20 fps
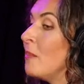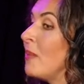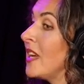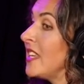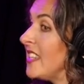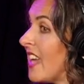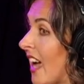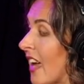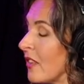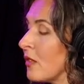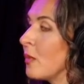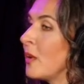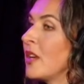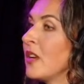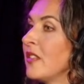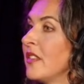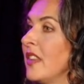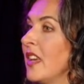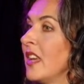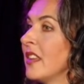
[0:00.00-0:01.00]
But yes,
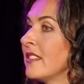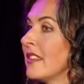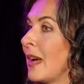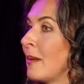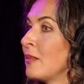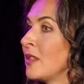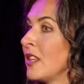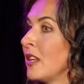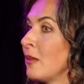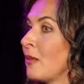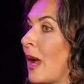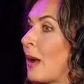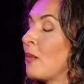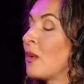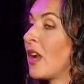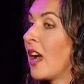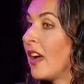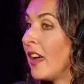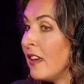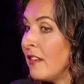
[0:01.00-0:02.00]
what you're saying is absolutely
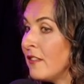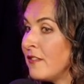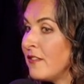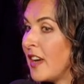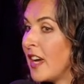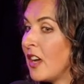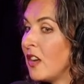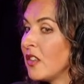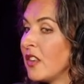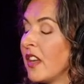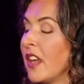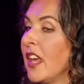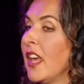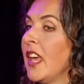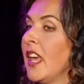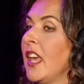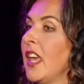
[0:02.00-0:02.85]
right. What I have found